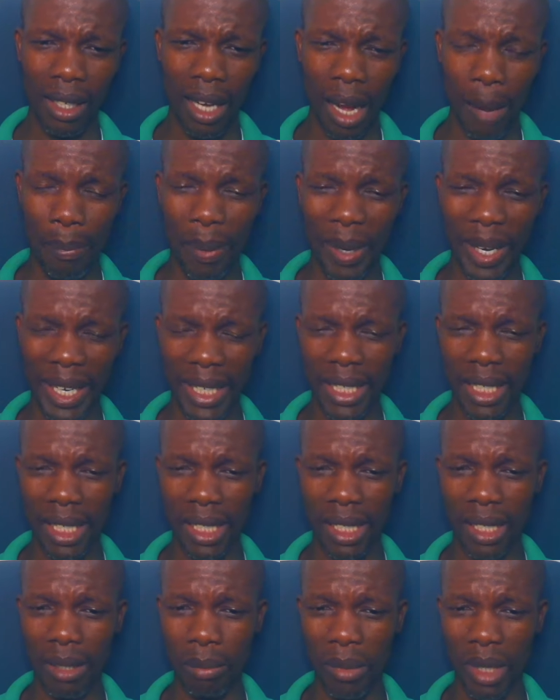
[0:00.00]

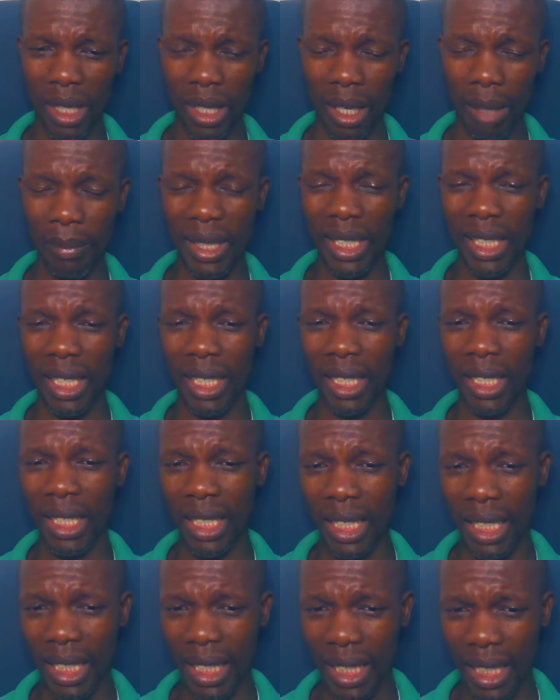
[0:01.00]
apparatus,
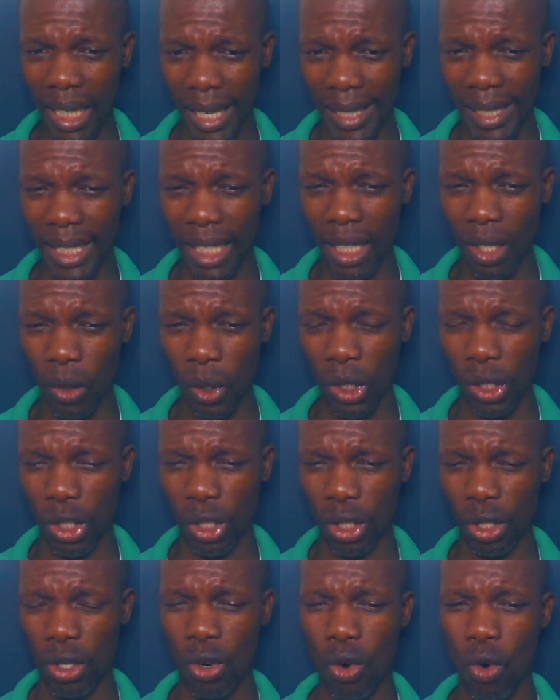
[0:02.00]
the
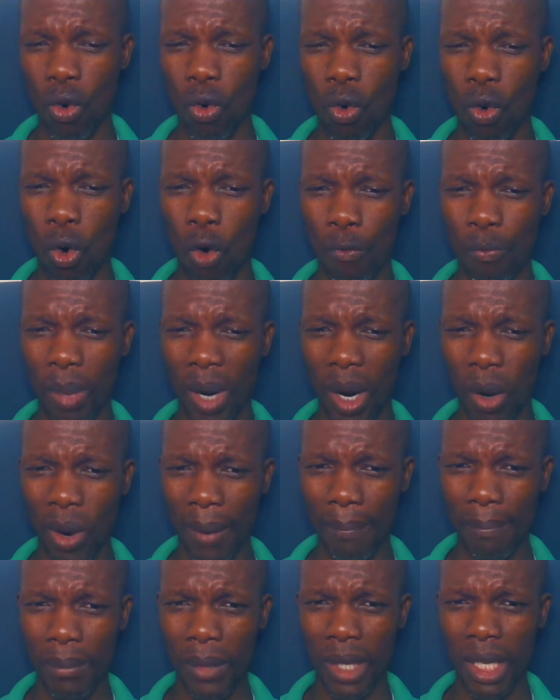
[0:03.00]
echelons of
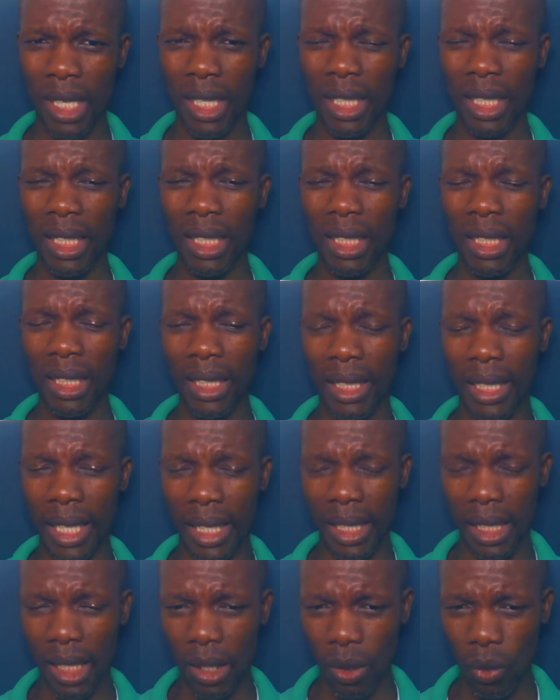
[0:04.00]
power.
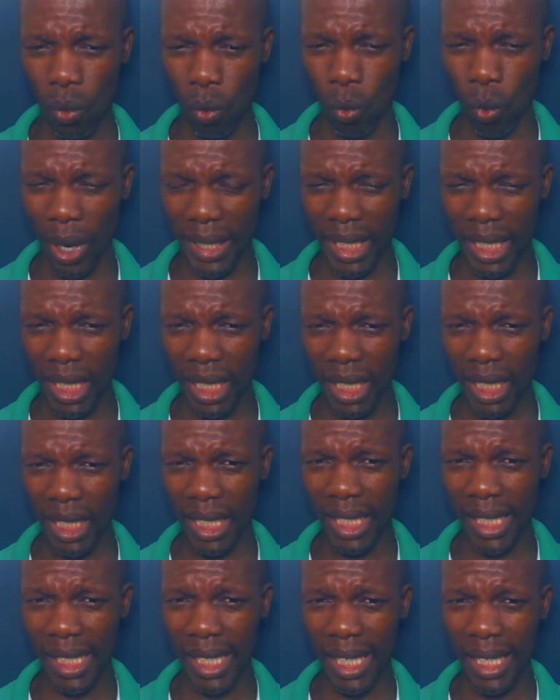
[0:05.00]
That's what
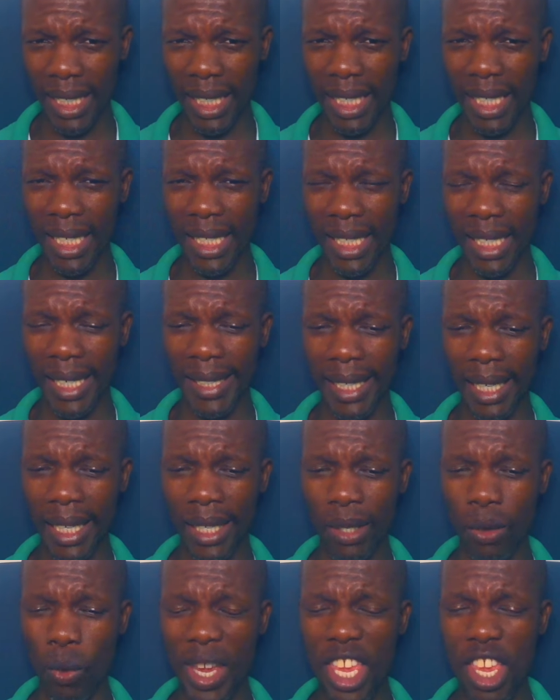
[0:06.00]
he said in his letter,
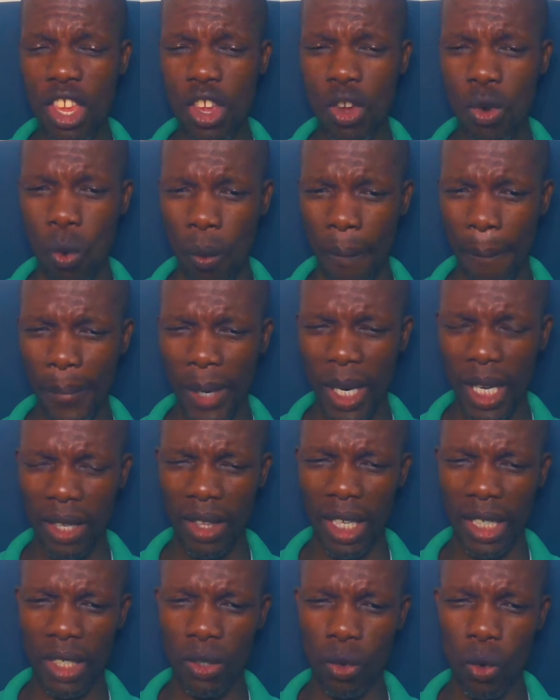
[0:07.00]
and we knew
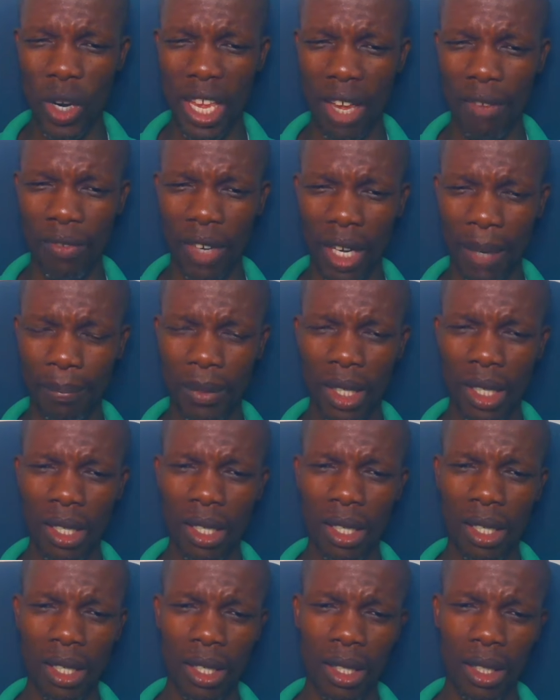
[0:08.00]
that whoever
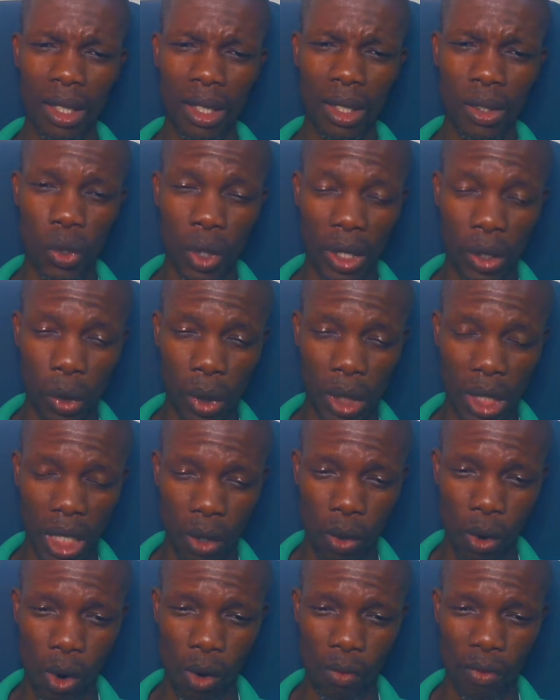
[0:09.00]
is going to
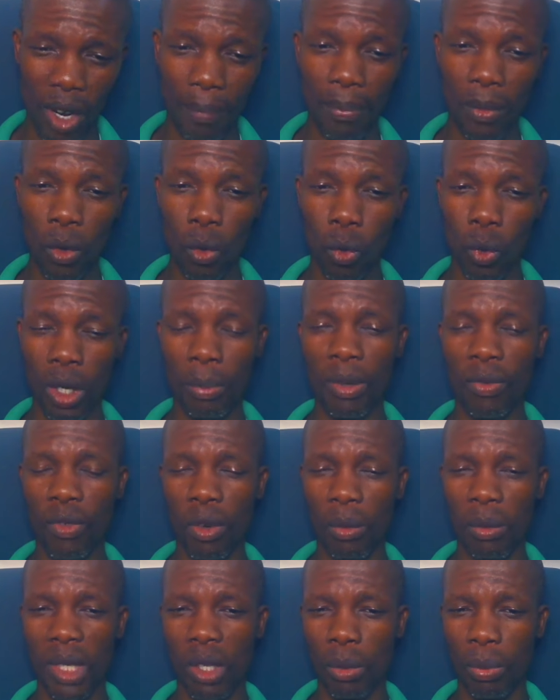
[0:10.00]
take over will be
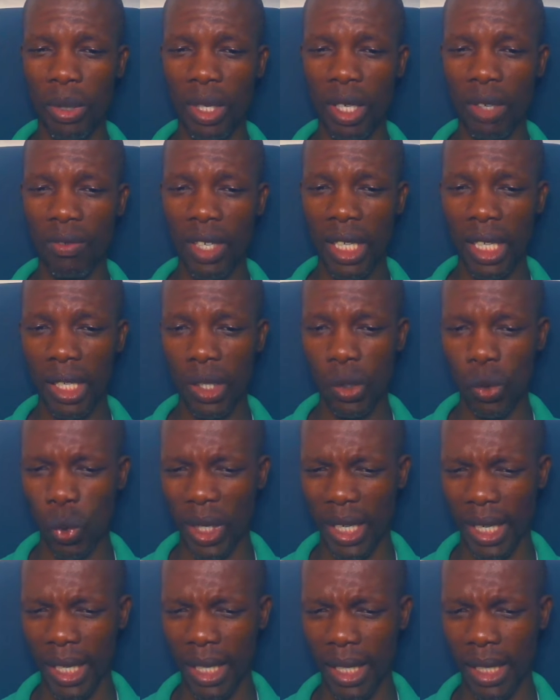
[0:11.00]
from ZANU-PF, as
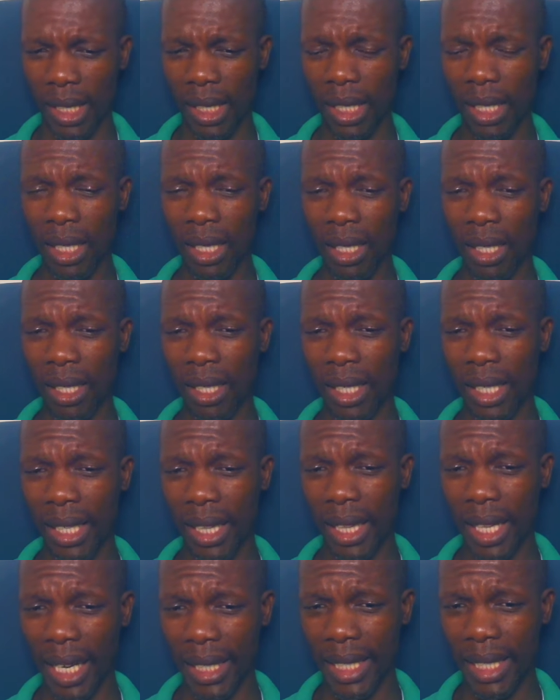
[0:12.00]
well as
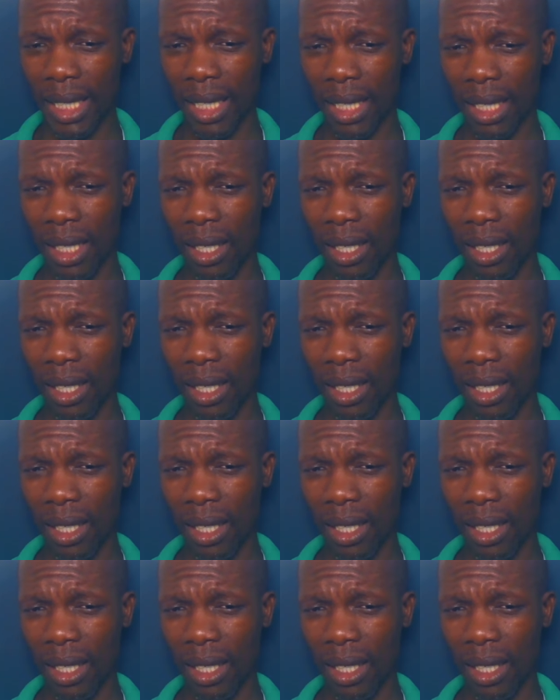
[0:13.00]
that